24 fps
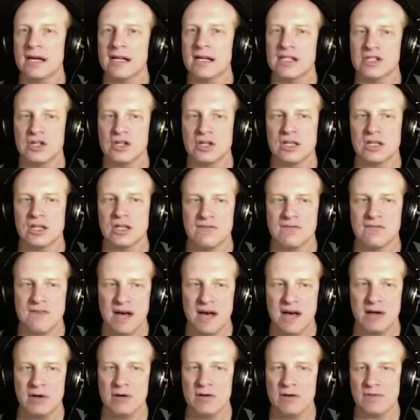so that the
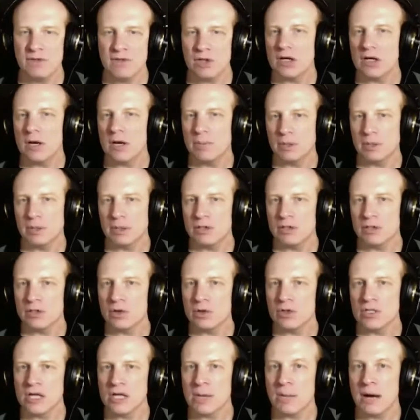value of their company
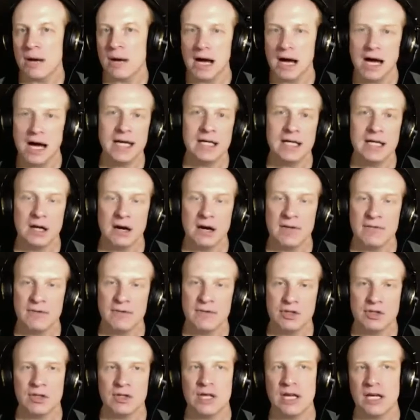goes up high enough
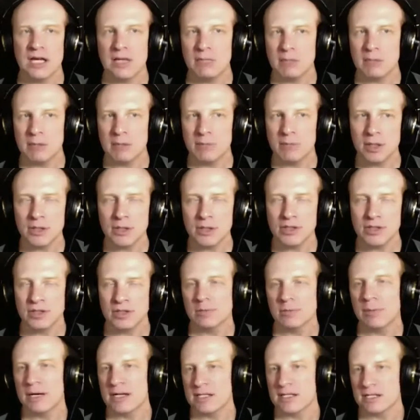so they can be
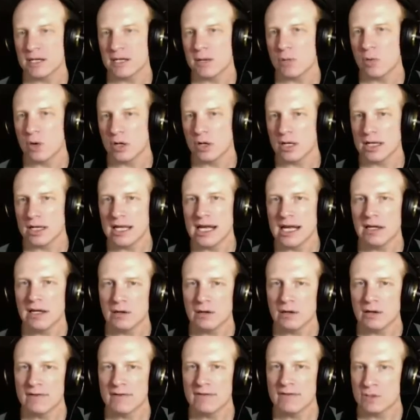purchased by someone, and they can
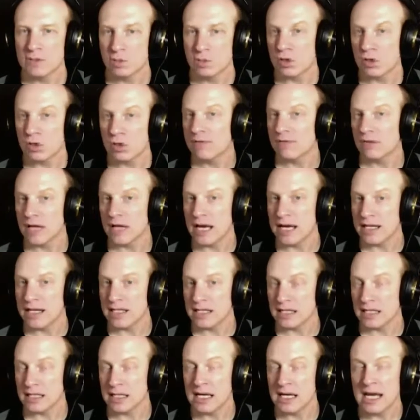all have this wonderful
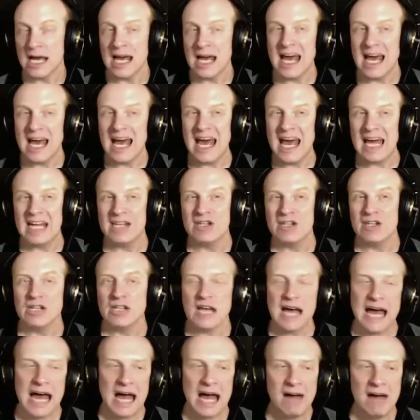exit, and
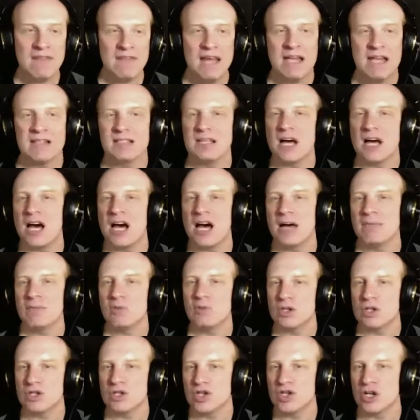have that timed
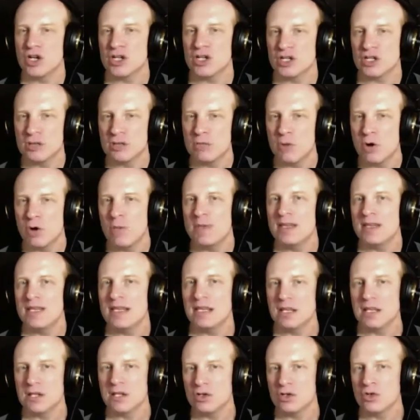with just the moment that
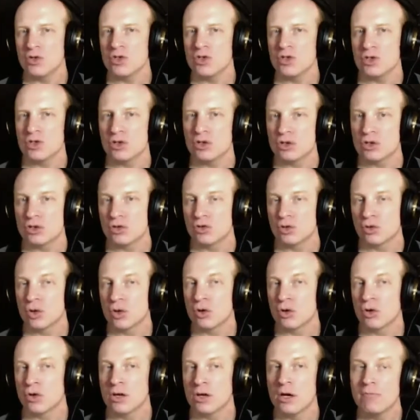the user
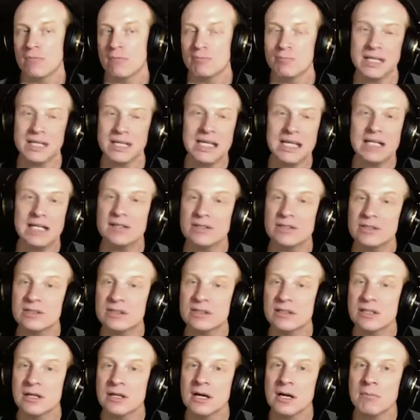growth peaks
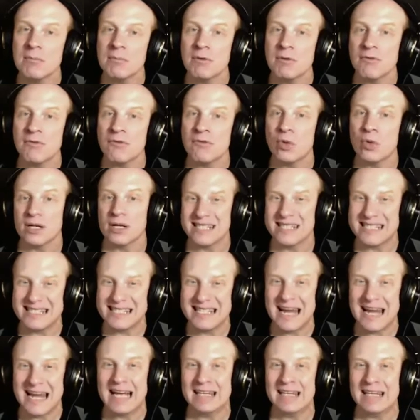before it
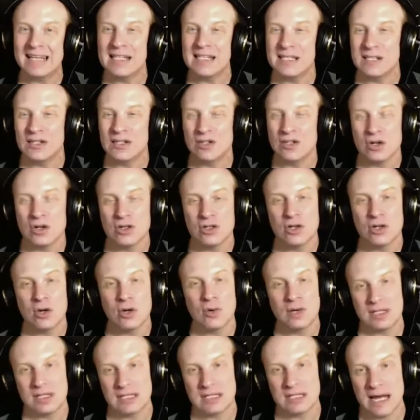stagnates and starts
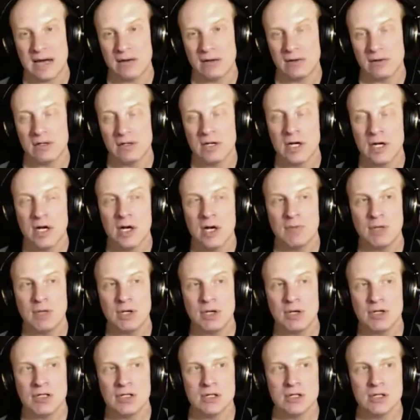going down.
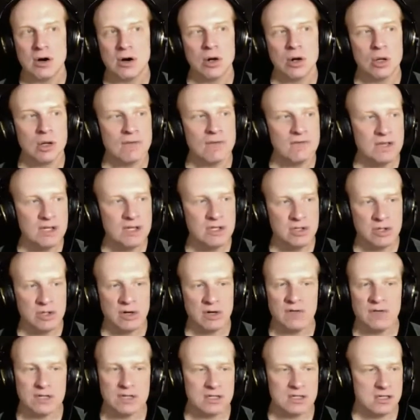Because all of these
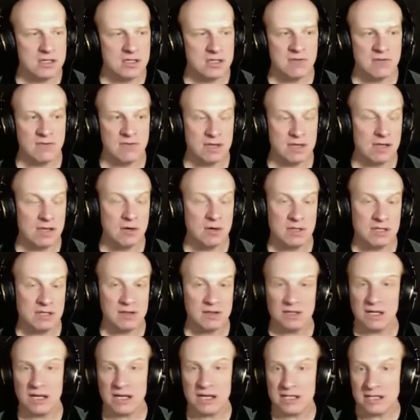services, it's a you know it's a
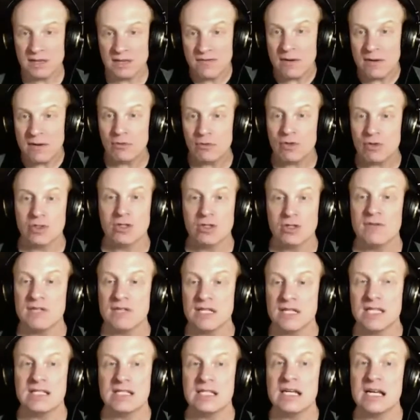it's an ephemeral service
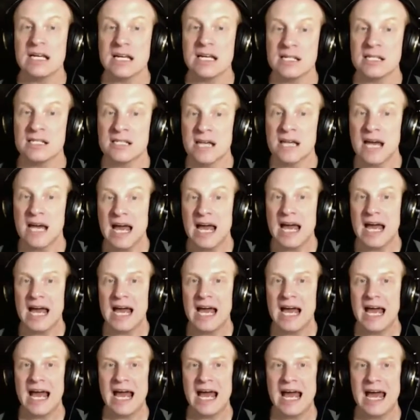as it is,
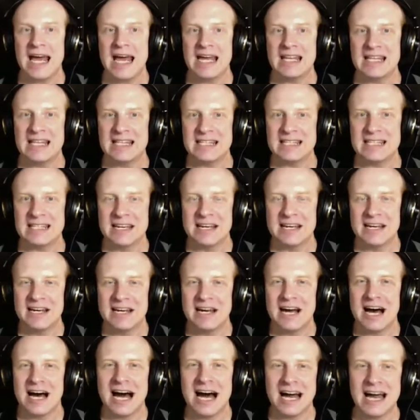and
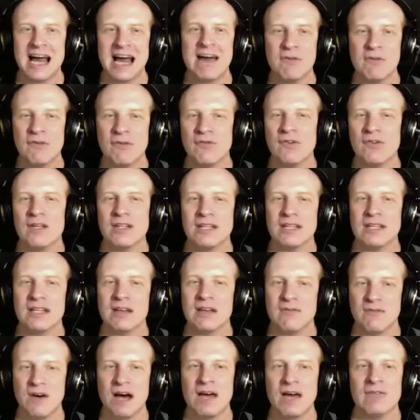I have a feeling that
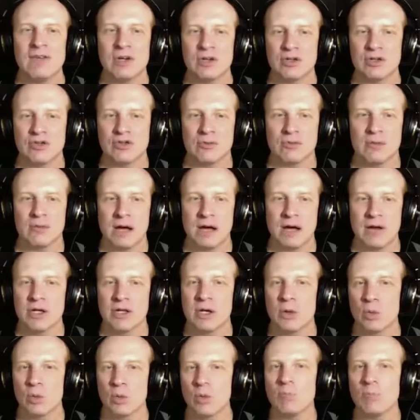five years from now
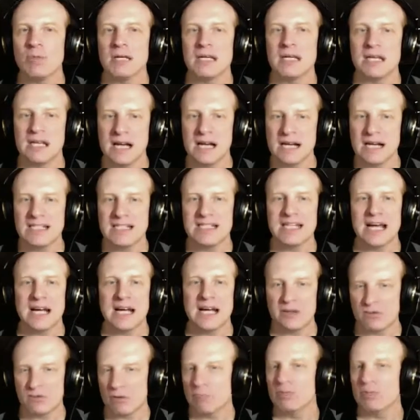there will be a
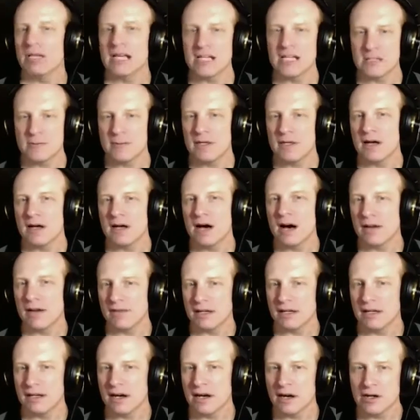second replacement of
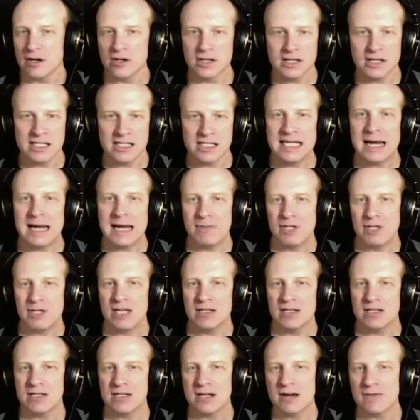it. Are you going to Snapchat
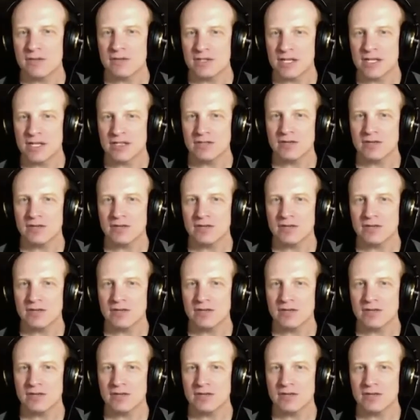this conversation